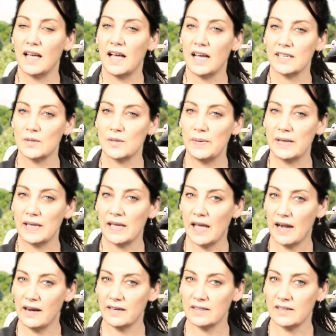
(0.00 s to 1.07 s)
are to be
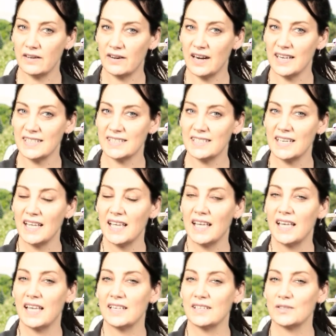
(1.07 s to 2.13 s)
characterised
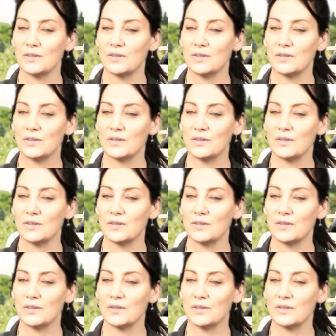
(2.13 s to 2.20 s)
as